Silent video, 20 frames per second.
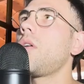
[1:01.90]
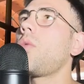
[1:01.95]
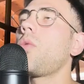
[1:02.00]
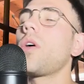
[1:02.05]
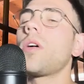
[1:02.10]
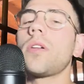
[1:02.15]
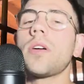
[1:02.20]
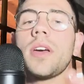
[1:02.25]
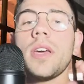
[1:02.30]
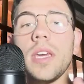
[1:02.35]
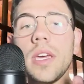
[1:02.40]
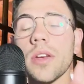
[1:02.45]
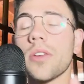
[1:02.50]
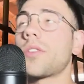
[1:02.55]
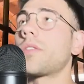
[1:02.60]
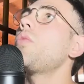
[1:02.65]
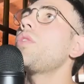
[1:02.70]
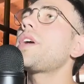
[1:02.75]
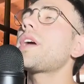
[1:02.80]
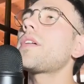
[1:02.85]
Well,
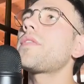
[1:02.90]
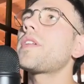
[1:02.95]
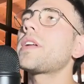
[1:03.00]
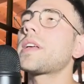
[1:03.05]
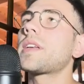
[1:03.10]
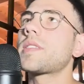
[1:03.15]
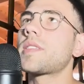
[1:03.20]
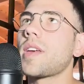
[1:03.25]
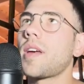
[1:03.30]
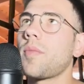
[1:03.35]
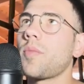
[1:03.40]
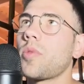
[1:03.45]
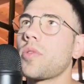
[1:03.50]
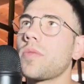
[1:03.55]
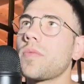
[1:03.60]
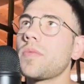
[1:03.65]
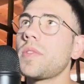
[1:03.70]
here we have an example.